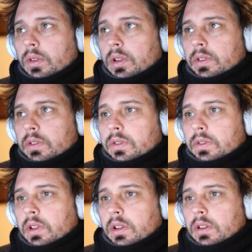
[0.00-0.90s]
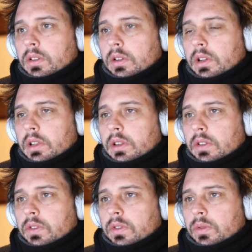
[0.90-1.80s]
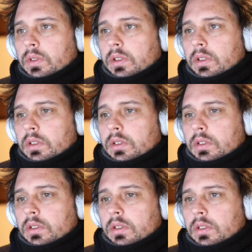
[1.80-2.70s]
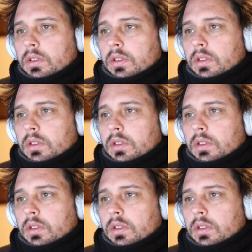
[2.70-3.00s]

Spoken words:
Let's take a look at this one.